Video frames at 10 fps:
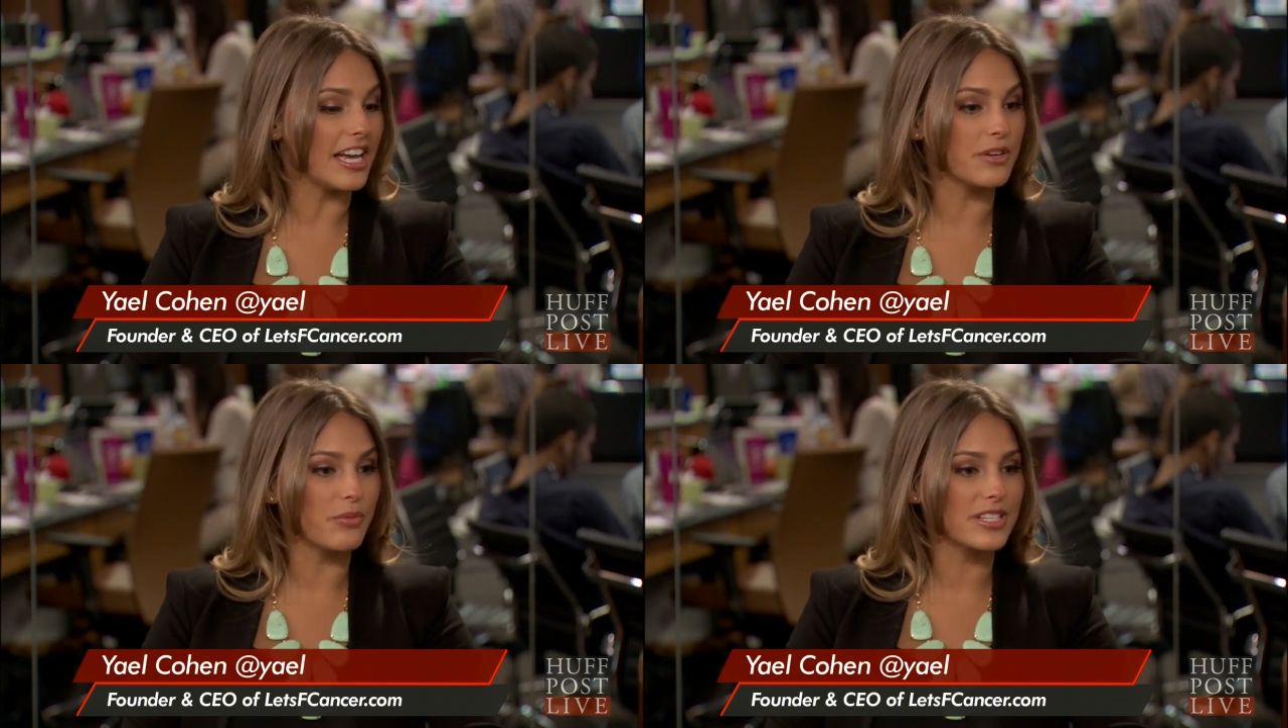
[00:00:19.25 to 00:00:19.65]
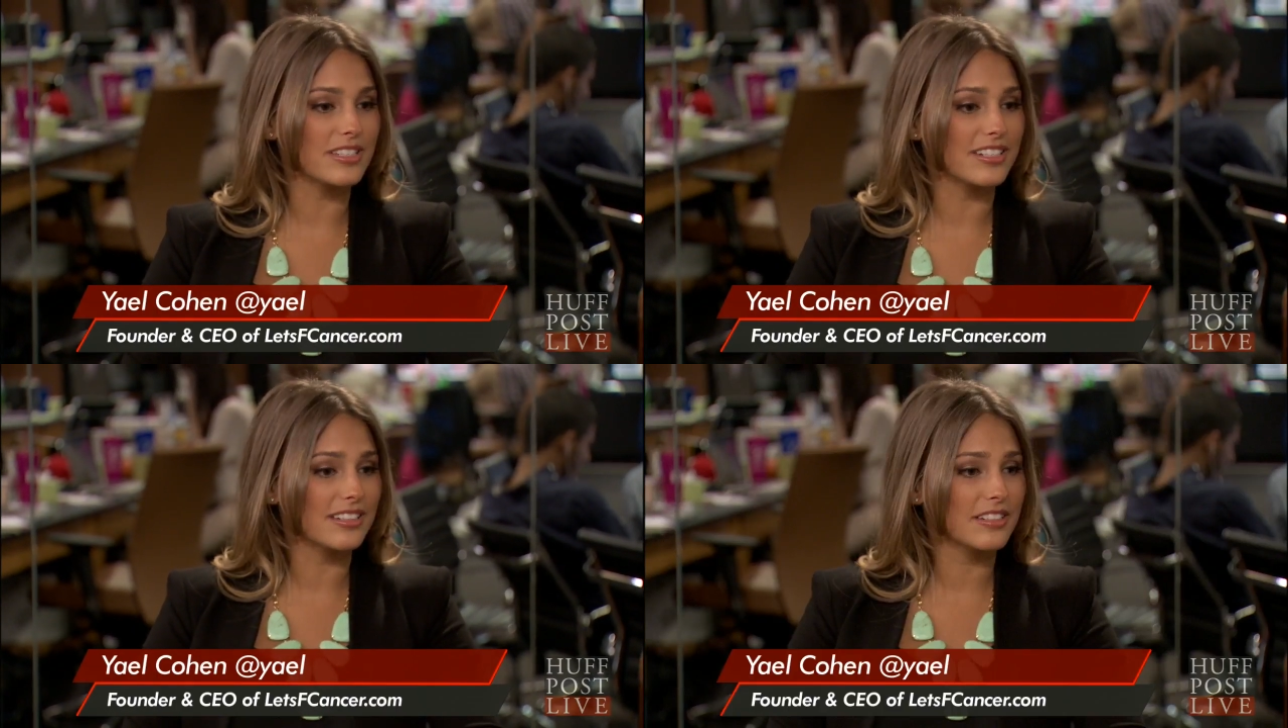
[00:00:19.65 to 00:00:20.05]
It
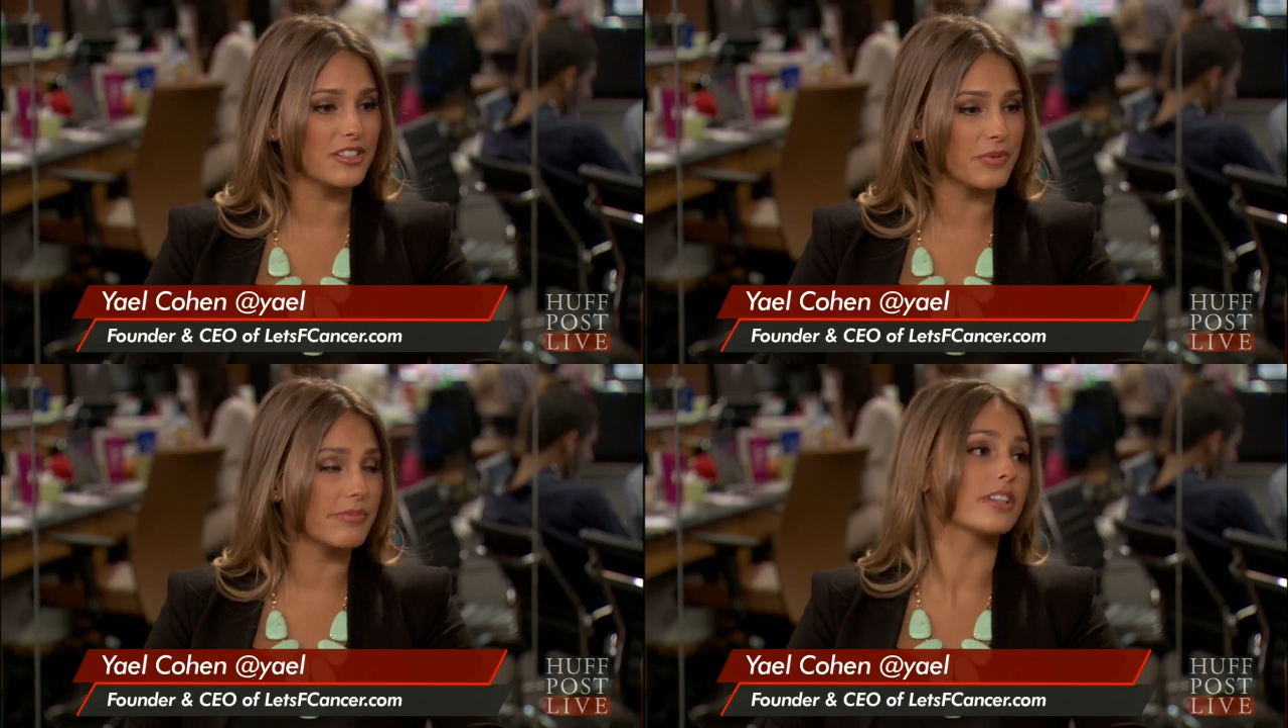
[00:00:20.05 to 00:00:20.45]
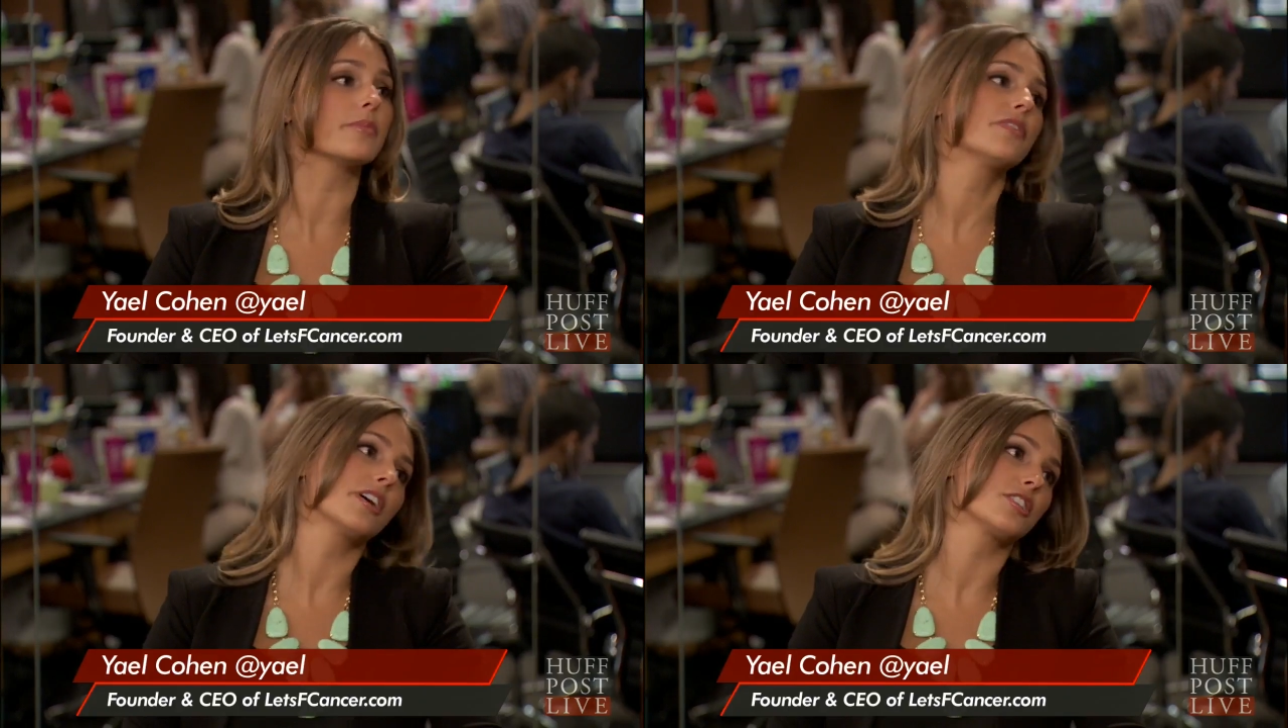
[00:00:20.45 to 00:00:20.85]
wasn't, people give
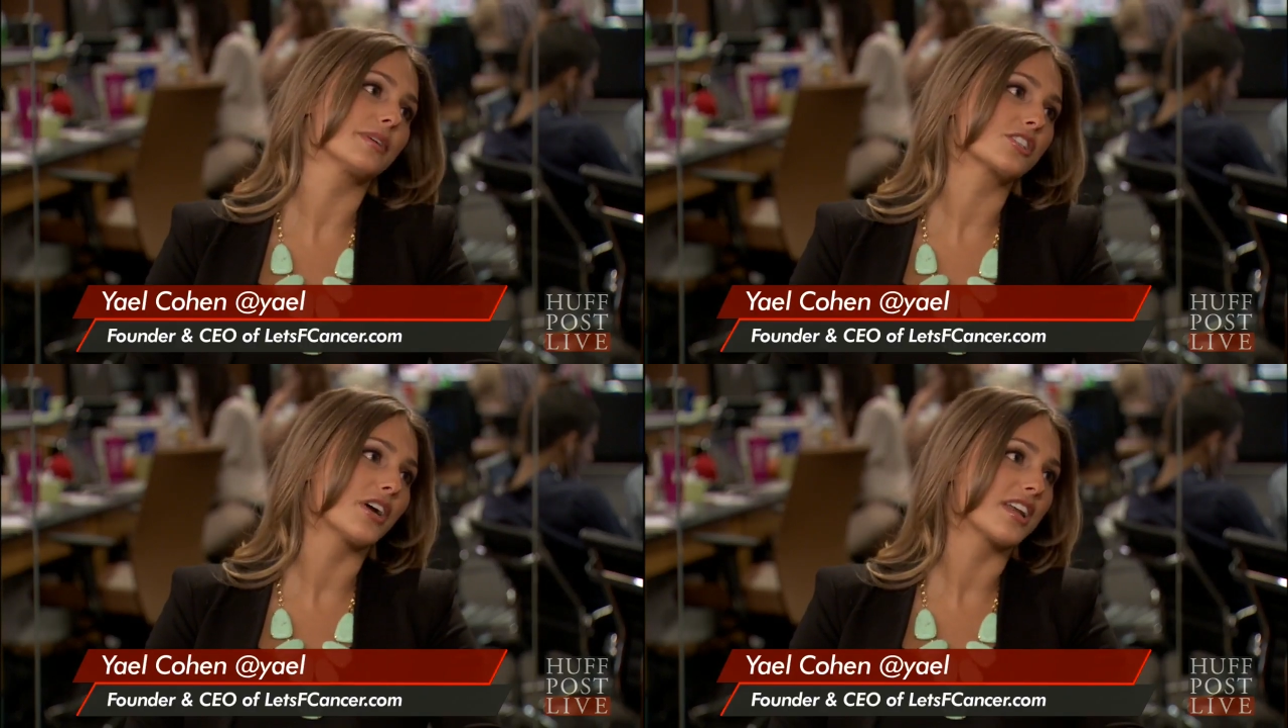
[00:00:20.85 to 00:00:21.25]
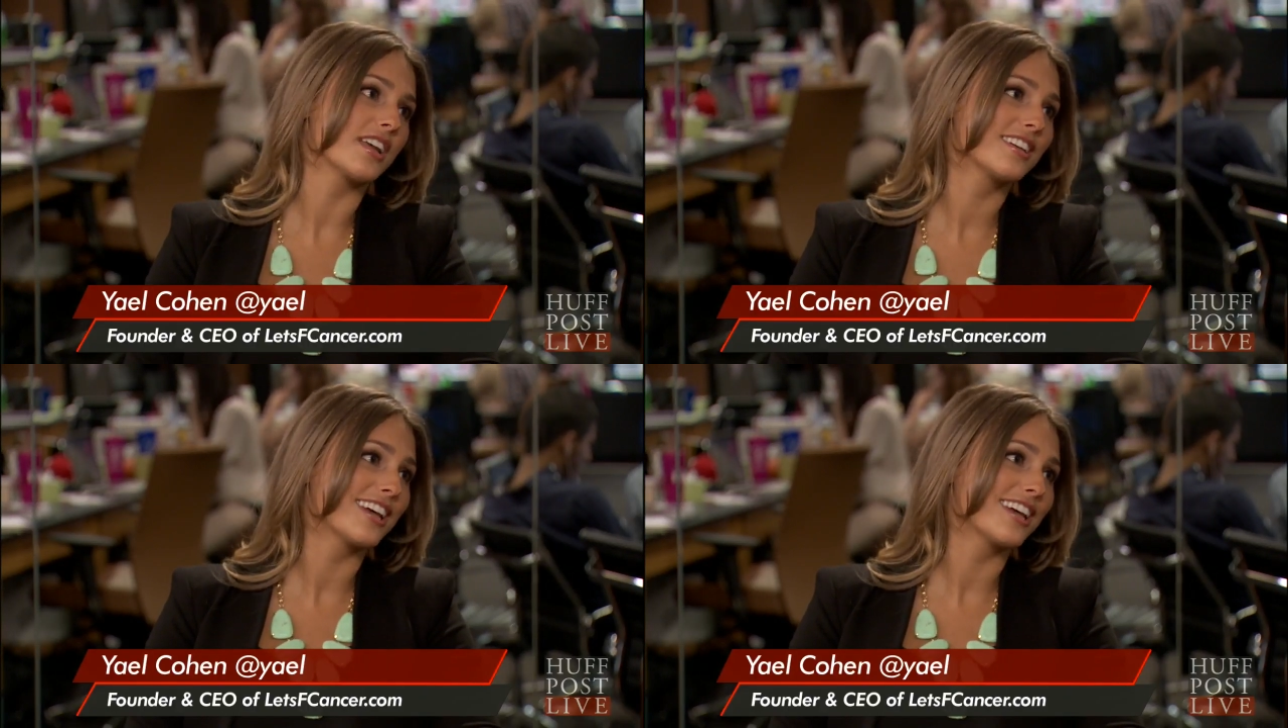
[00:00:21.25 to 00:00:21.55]
me far too much credit.